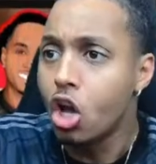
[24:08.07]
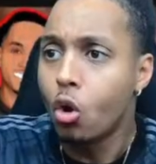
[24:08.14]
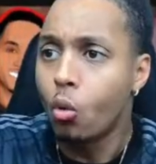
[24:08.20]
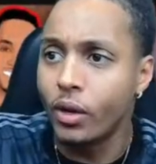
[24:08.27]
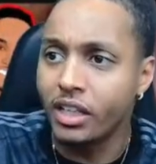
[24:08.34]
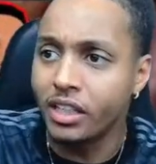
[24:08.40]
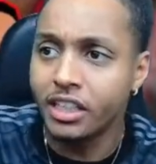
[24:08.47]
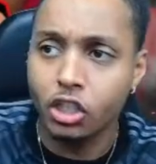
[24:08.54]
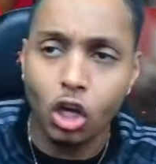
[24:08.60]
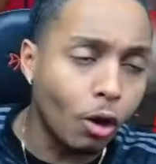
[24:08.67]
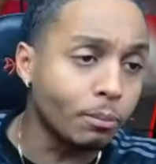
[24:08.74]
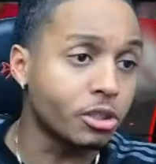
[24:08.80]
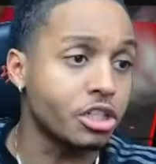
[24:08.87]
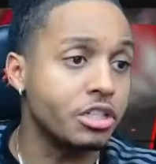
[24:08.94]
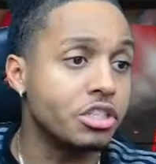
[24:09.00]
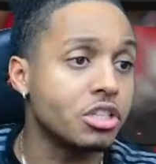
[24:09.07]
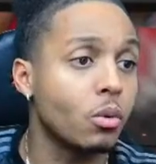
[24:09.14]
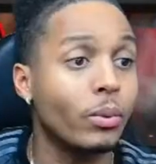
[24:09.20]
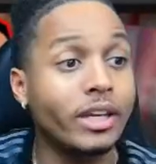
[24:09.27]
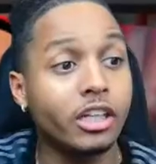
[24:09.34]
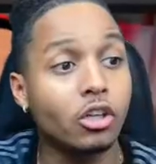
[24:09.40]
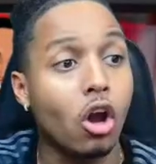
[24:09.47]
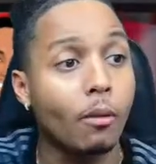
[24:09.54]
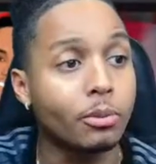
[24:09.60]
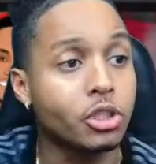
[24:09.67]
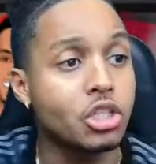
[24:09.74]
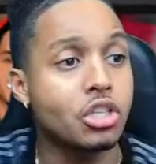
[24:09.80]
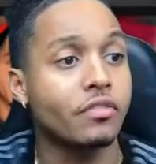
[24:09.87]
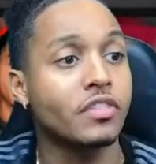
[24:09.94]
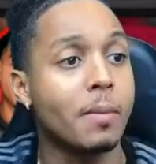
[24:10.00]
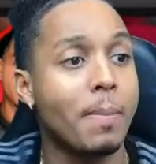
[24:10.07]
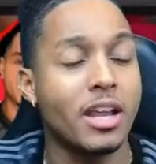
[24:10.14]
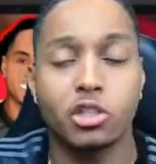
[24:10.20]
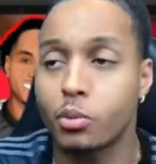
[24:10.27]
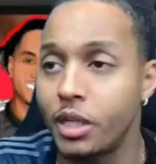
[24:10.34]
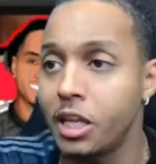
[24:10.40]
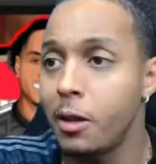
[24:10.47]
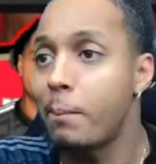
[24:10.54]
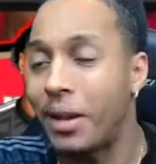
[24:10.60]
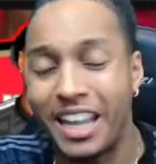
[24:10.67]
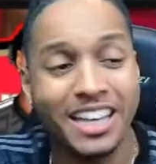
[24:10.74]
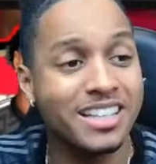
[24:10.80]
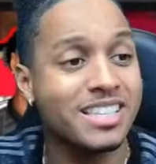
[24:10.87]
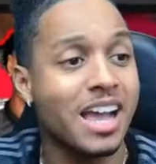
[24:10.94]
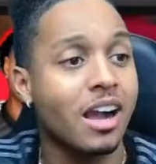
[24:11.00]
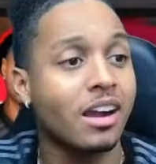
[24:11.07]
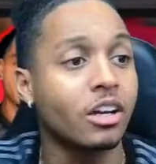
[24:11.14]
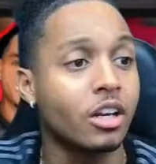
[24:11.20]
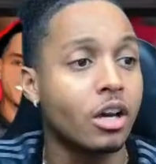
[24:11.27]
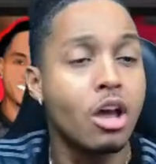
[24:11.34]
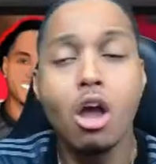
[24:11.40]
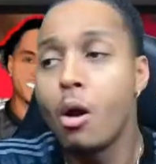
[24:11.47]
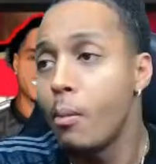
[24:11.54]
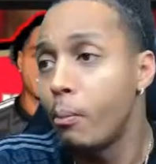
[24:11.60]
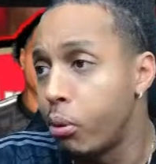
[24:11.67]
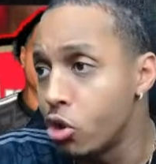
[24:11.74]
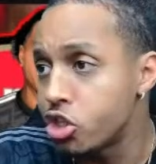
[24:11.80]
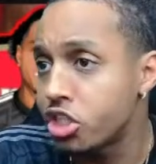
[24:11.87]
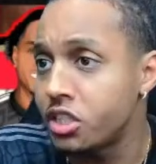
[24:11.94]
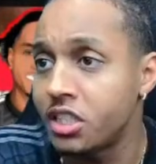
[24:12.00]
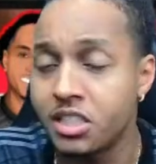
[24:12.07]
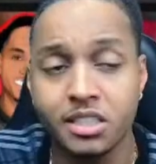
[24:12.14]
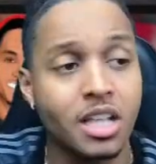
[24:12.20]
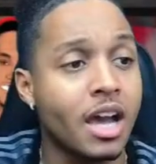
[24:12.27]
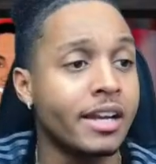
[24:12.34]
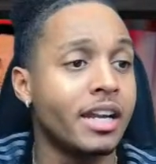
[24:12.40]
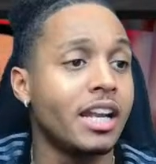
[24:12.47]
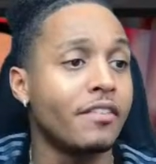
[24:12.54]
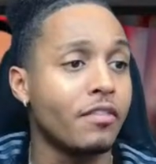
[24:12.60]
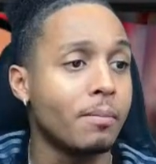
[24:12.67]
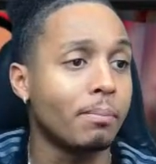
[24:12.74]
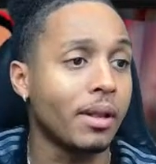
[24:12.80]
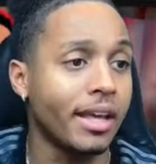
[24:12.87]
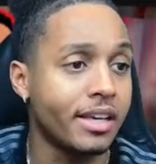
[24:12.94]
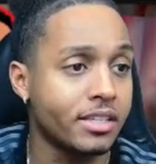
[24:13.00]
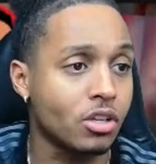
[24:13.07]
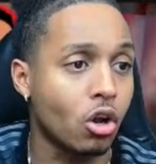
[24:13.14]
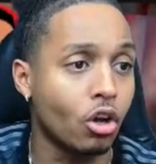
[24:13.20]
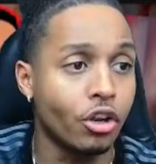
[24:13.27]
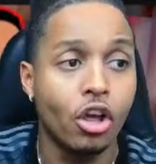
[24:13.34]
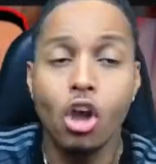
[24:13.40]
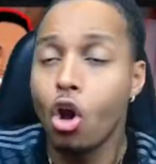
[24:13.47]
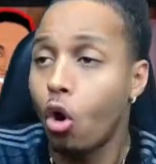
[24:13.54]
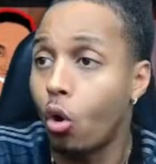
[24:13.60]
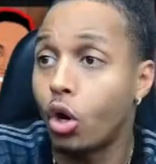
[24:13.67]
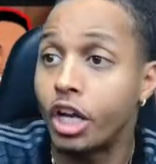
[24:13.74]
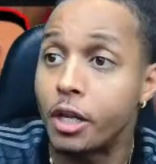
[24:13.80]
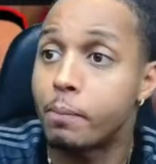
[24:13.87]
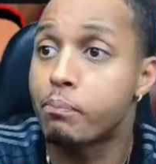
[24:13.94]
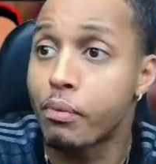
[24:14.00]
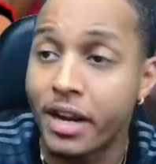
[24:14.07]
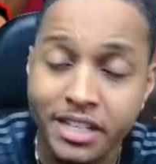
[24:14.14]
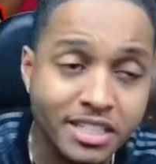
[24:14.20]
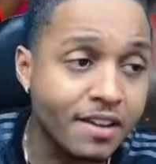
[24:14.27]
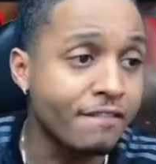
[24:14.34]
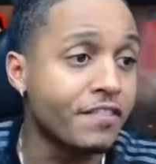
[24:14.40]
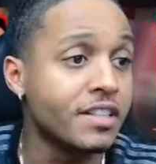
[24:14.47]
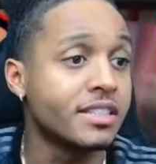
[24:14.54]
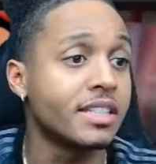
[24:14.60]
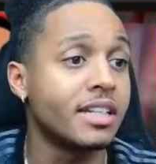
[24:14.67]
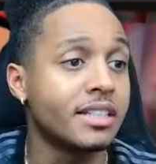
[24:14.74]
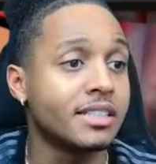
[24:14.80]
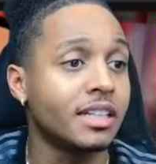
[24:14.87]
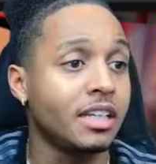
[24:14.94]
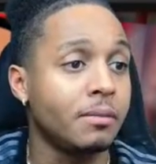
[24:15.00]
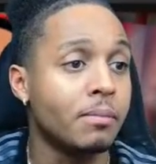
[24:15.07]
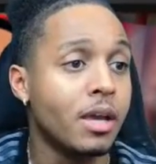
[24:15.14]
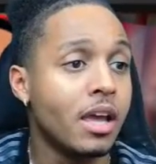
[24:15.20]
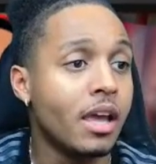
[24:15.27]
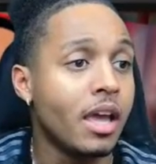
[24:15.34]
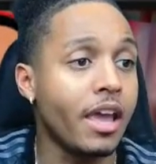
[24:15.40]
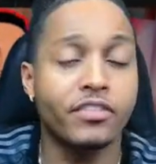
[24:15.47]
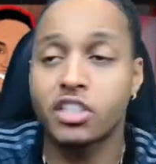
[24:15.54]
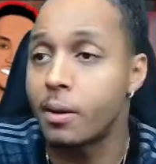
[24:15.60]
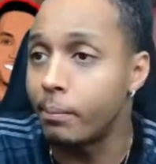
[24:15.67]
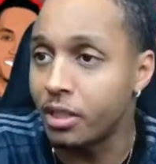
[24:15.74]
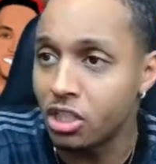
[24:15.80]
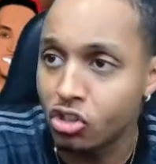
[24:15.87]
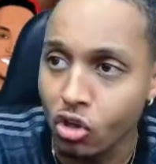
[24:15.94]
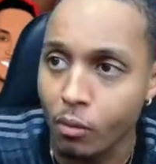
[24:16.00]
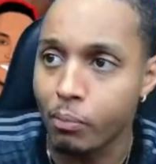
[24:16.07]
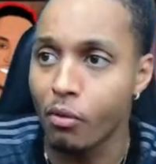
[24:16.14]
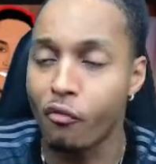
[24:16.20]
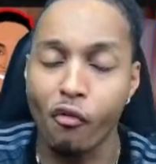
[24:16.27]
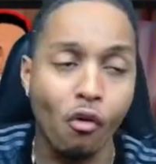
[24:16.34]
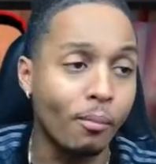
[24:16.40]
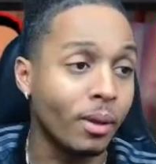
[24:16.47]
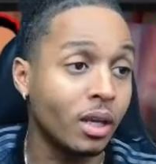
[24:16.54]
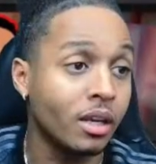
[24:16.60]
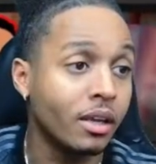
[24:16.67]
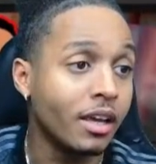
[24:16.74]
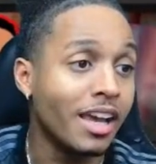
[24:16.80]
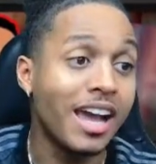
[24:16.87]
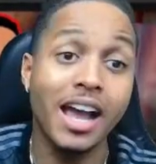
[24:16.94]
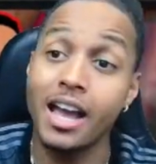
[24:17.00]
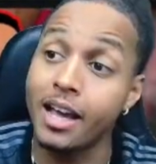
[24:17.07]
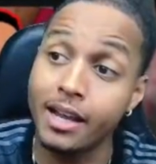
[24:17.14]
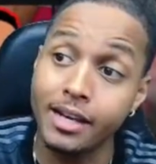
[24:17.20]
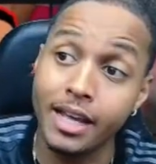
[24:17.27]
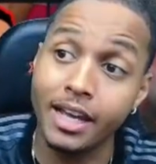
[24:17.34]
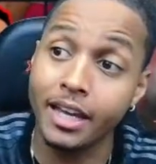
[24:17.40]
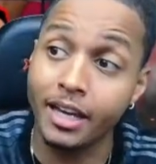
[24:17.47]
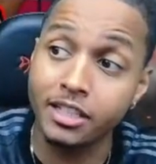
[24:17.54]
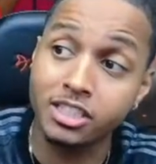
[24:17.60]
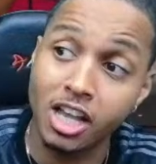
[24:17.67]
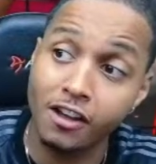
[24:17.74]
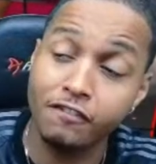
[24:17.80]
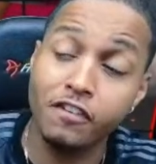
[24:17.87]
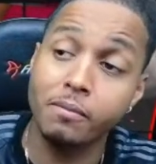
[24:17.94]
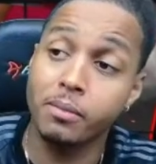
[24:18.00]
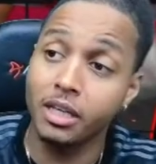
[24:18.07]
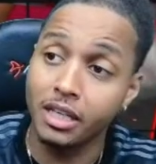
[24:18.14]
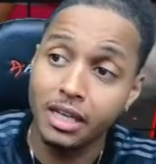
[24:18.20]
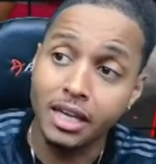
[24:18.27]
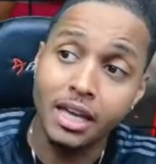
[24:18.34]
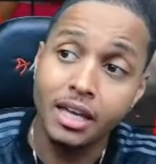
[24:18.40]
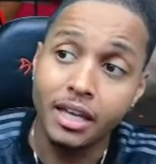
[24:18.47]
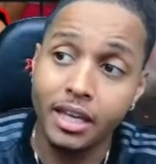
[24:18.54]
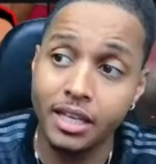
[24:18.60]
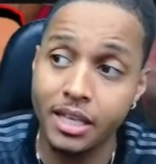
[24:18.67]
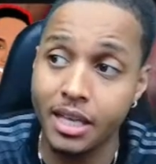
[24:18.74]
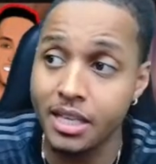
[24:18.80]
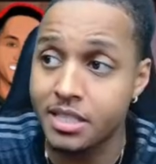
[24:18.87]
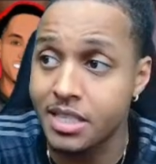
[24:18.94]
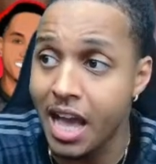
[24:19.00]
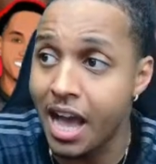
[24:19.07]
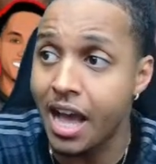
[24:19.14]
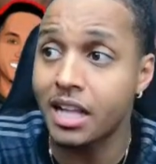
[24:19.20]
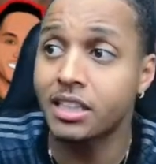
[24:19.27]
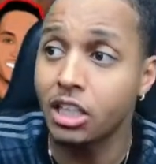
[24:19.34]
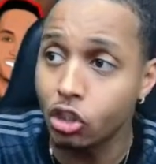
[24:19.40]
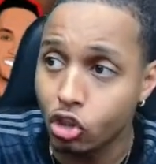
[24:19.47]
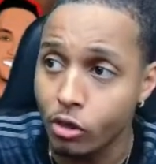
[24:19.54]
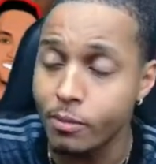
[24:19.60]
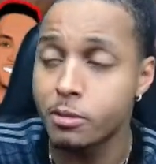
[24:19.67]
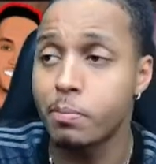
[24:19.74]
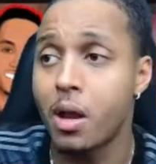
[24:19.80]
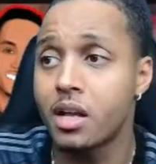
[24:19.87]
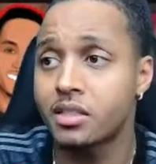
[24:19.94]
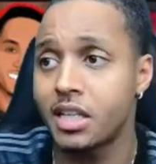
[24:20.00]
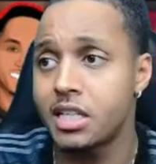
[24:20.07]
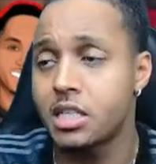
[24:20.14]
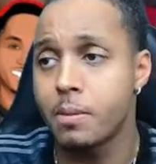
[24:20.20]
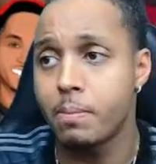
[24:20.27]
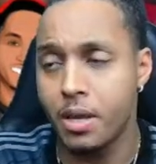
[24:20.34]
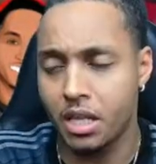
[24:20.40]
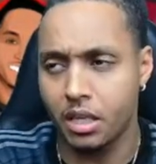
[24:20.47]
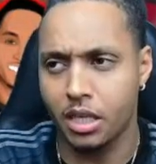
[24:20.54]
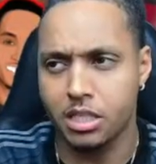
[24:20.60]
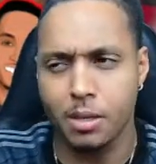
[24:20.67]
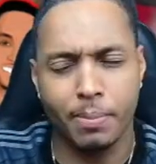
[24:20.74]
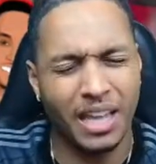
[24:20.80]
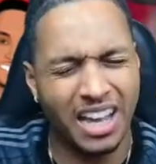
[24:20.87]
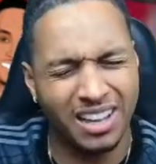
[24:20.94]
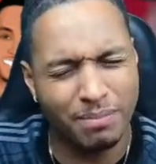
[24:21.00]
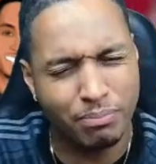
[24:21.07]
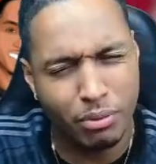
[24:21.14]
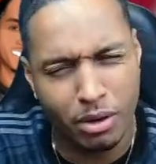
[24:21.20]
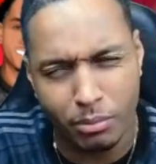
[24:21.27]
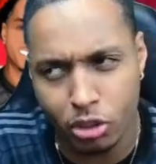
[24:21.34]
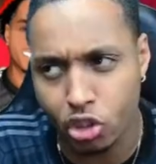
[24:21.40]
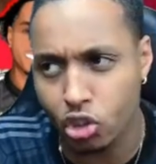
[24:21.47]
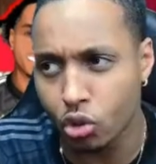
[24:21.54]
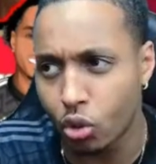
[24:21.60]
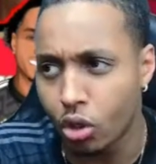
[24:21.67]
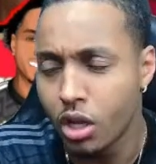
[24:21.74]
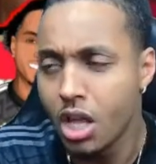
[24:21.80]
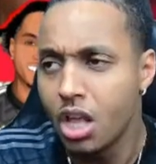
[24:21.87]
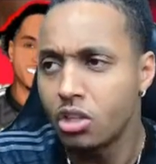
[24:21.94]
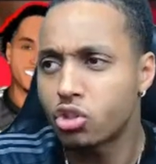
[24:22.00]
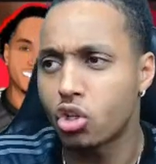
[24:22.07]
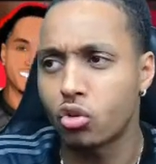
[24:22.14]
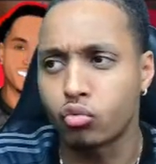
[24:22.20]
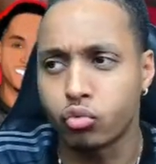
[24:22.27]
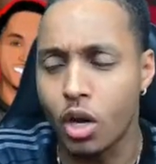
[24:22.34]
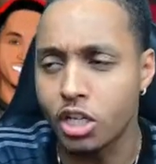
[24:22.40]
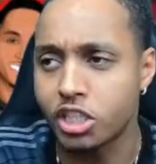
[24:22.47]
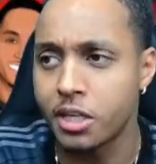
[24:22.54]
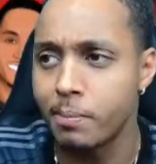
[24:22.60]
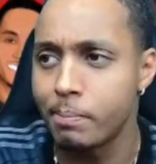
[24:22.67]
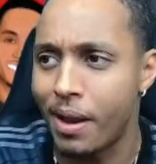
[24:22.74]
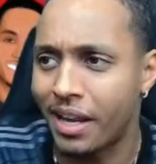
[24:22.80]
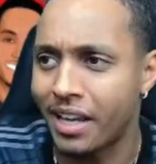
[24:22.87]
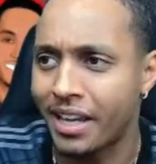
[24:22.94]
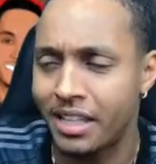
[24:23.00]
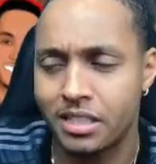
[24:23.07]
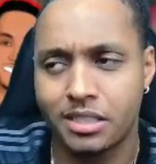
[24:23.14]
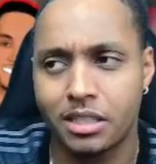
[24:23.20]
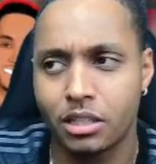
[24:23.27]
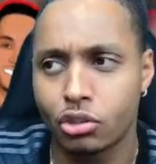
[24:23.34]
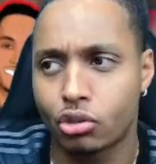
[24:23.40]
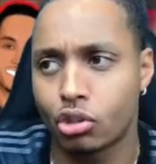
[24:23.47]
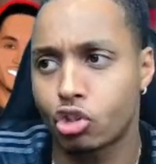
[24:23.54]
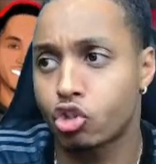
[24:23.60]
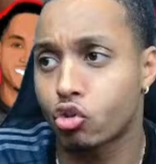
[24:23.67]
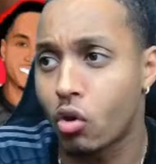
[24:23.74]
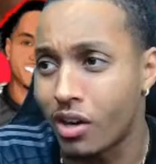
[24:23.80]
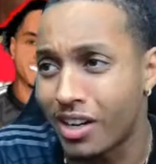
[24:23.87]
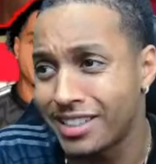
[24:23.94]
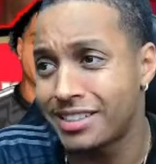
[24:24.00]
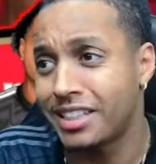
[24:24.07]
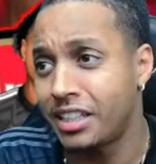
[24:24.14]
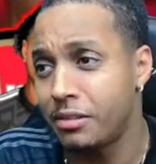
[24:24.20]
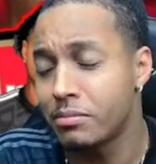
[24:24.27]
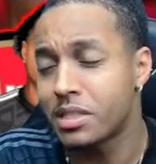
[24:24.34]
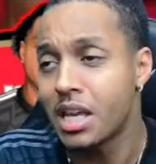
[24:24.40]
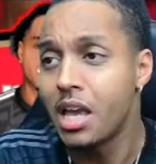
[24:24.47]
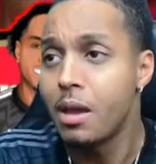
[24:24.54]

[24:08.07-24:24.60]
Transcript: We need options. We need options off the bench. We need players that are going to push these starting 11 players on, or going to bring something to the team if somebody's not performing. And ESR for me is that. I think Thomas Partey is a bit premature to rush him back against the stronger teams.